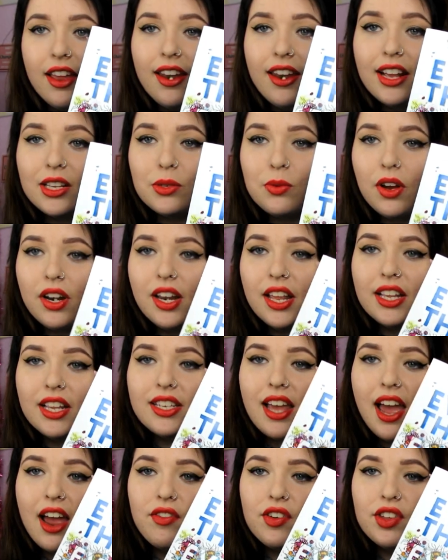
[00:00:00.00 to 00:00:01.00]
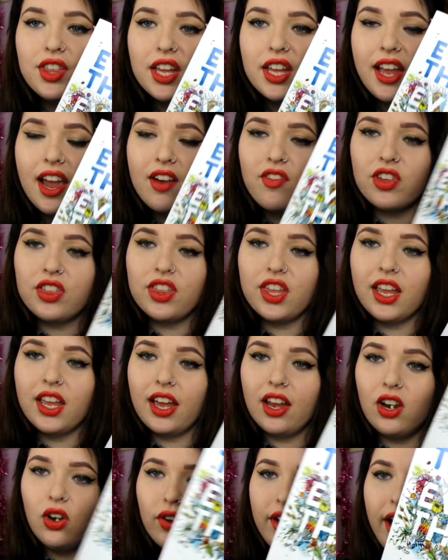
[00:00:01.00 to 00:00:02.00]
Next one is Everything, Everything.
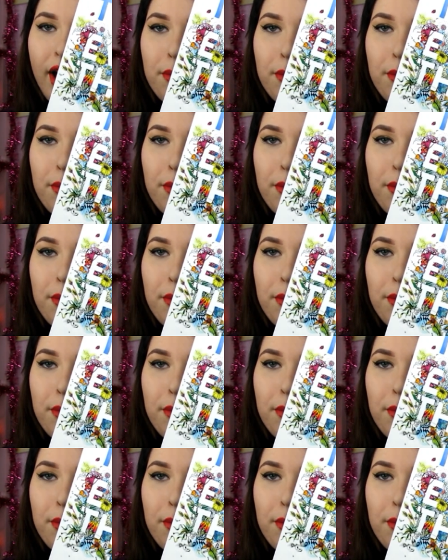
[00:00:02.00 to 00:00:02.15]
Look how